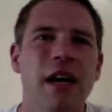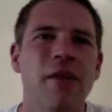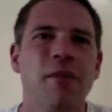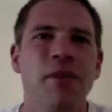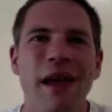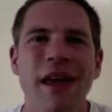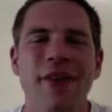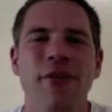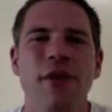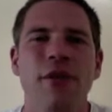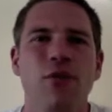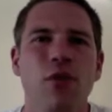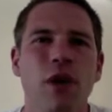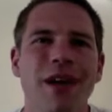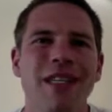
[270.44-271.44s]
plate full
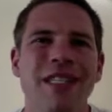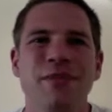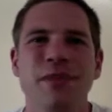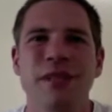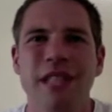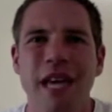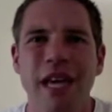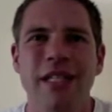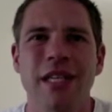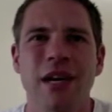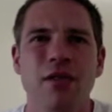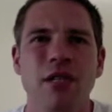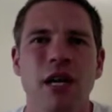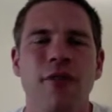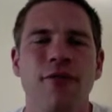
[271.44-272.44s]
of rice and
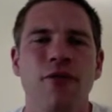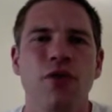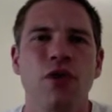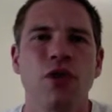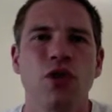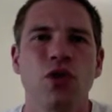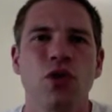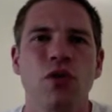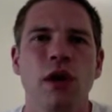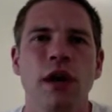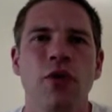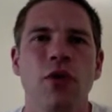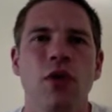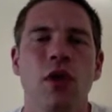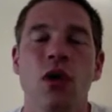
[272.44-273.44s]
potatoes after a short
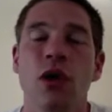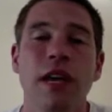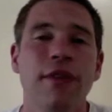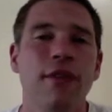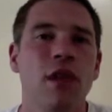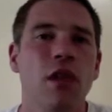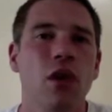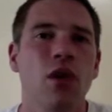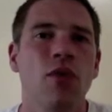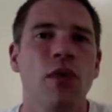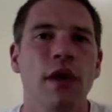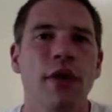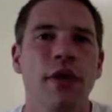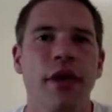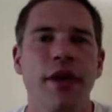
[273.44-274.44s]
run, or even a long
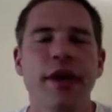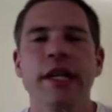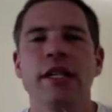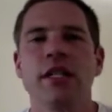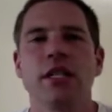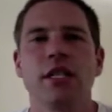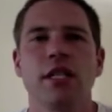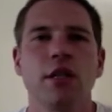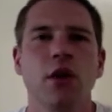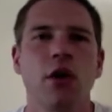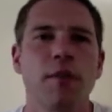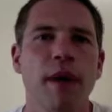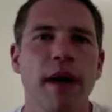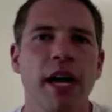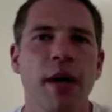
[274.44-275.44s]
run, just to
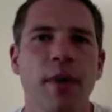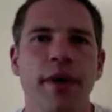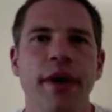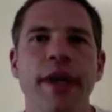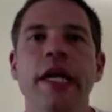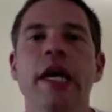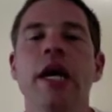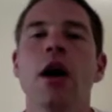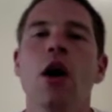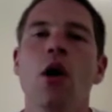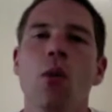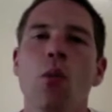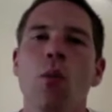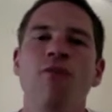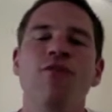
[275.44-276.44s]
stock back up again.
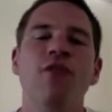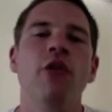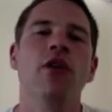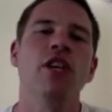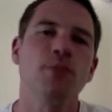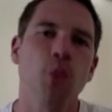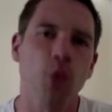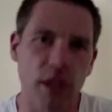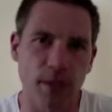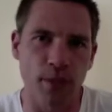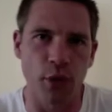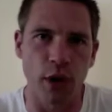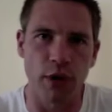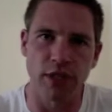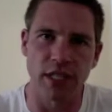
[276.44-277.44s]
Focus more on the
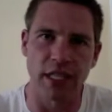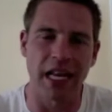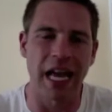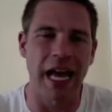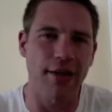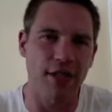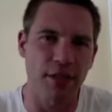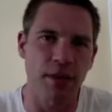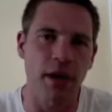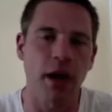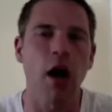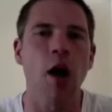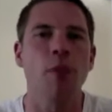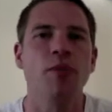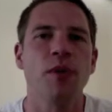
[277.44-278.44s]
protein. Have some
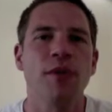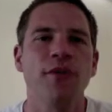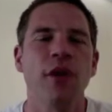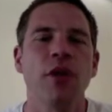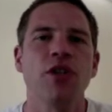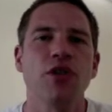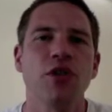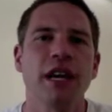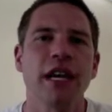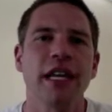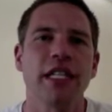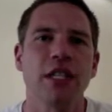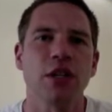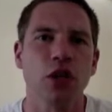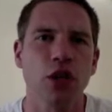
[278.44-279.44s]
carbs, but focus on
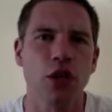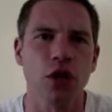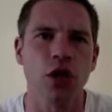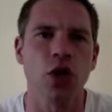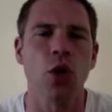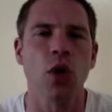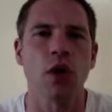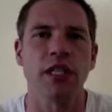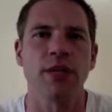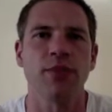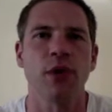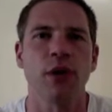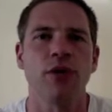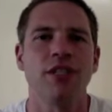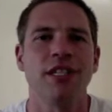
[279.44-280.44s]
getting some good quality
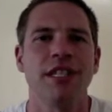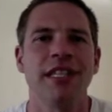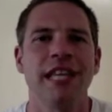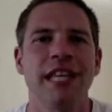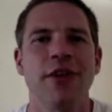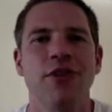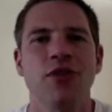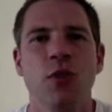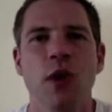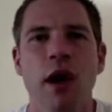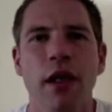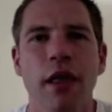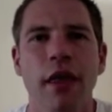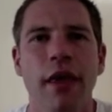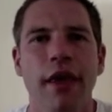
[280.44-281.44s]
protein in there as
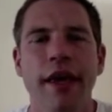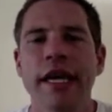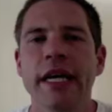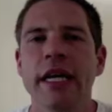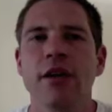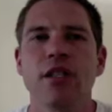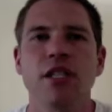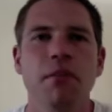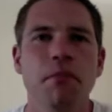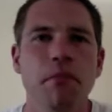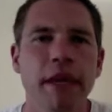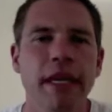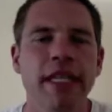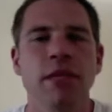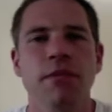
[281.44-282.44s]
well. Some
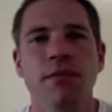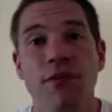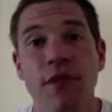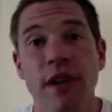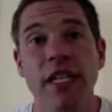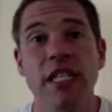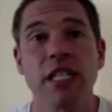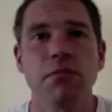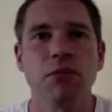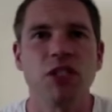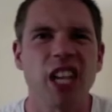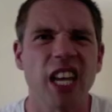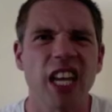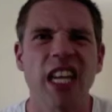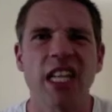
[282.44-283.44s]
meat, some fish, some
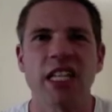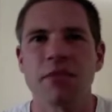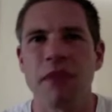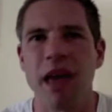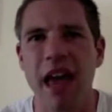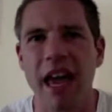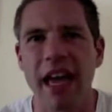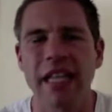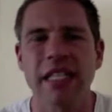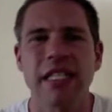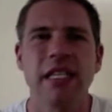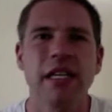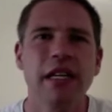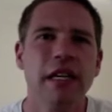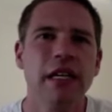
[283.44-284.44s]
chicken, some
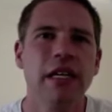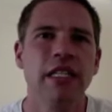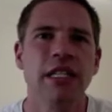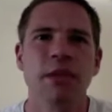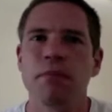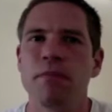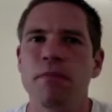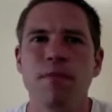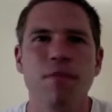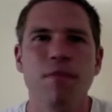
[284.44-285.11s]
eggs, some